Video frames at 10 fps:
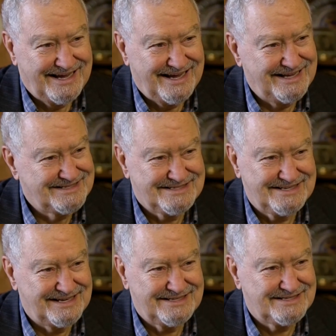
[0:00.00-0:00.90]
It's
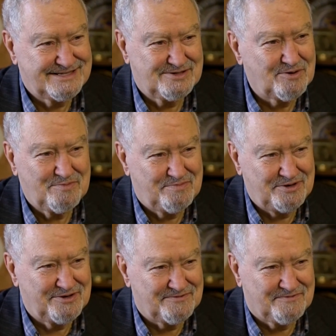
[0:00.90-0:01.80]
so
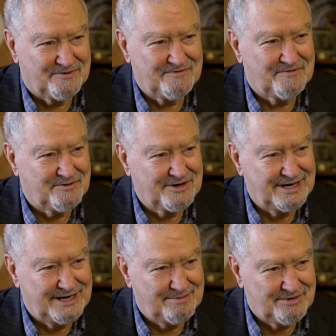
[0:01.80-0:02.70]
beautiful for
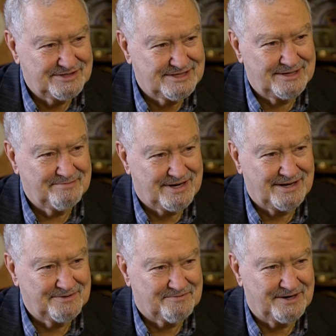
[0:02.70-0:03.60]
a Muslim
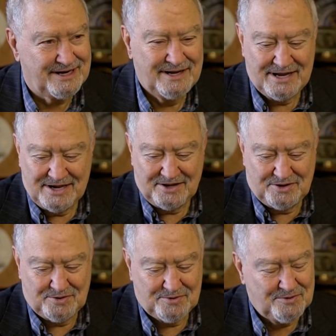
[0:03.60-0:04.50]
country
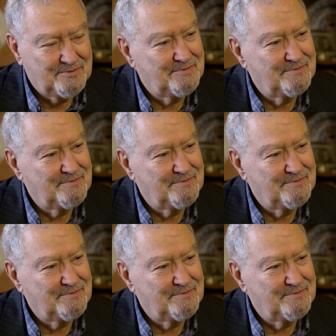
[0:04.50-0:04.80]
to